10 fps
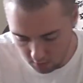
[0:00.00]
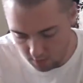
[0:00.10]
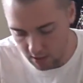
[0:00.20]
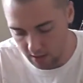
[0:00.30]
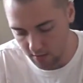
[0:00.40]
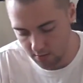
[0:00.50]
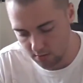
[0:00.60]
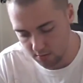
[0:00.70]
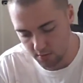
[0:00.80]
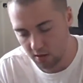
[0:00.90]
Right.
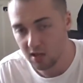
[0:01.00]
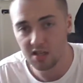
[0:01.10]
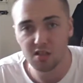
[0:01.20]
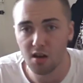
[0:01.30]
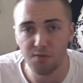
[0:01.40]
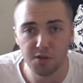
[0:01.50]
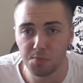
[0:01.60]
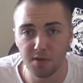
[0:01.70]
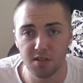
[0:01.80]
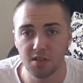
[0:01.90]
It's nothing
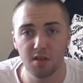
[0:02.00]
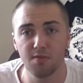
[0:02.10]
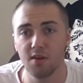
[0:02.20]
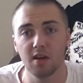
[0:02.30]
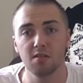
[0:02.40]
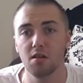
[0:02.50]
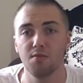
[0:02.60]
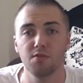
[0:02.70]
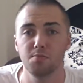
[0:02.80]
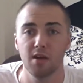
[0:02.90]
specific,
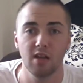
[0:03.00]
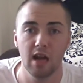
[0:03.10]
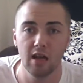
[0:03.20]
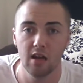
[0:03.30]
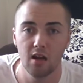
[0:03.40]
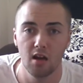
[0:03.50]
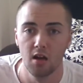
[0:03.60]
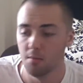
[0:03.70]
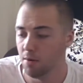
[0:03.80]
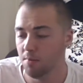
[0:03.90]
nothing spectacular,
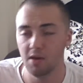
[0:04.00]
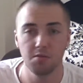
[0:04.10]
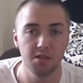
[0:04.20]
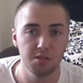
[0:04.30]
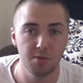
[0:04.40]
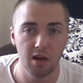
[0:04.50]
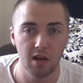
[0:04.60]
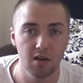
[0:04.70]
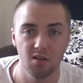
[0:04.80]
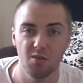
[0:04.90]
but baby needs to be
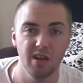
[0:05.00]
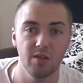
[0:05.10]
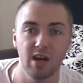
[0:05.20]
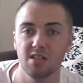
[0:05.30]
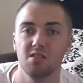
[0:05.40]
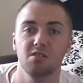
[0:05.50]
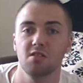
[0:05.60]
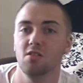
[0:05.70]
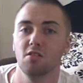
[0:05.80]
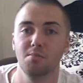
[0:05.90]
clean. I went to Asda's,
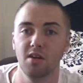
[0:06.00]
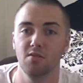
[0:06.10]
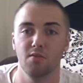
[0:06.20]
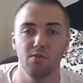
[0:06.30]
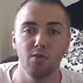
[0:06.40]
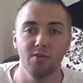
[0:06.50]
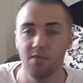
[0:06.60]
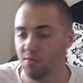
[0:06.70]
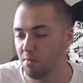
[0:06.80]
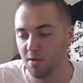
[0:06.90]
I got the bits for
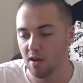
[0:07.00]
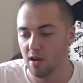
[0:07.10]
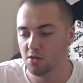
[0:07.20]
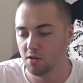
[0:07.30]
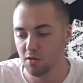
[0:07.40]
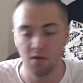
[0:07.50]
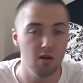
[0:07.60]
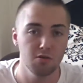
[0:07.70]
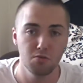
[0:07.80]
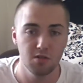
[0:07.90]
40-50p each. You
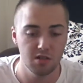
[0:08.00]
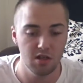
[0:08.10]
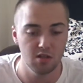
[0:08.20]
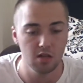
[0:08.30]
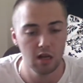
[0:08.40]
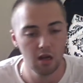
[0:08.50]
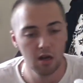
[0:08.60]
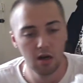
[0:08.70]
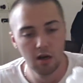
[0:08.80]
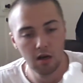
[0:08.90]
guys would have seen this.
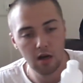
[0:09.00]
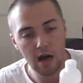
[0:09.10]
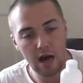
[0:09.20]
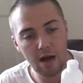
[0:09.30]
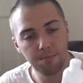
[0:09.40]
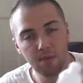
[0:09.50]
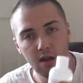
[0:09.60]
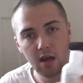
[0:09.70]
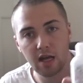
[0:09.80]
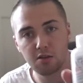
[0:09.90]

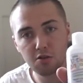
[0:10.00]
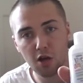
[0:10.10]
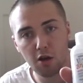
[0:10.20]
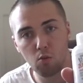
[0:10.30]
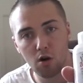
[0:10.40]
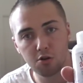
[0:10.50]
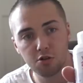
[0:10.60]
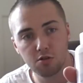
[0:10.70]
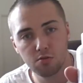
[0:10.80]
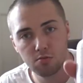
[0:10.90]
Head to toe
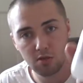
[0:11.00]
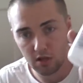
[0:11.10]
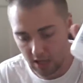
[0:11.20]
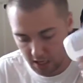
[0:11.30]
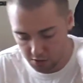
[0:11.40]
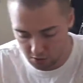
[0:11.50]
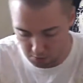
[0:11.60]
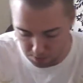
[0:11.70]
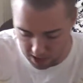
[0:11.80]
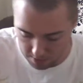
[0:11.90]
wash, Little Angel's
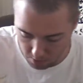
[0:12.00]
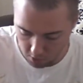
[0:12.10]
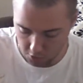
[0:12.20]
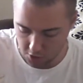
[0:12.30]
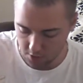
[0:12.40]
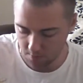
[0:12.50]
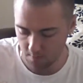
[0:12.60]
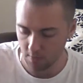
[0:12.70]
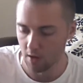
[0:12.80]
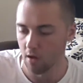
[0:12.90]
baby wash.
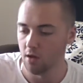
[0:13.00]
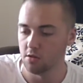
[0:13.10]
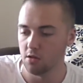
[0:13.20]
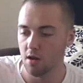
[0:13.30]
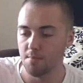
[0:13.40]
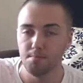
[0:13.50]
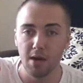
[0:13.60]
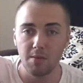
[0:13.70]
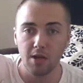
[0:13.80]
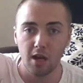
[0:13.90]
Some
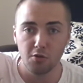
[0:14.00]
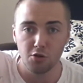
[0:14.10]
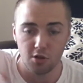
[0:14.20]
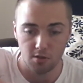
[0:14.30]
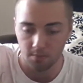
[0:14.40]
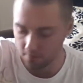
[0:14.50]
baby lotion.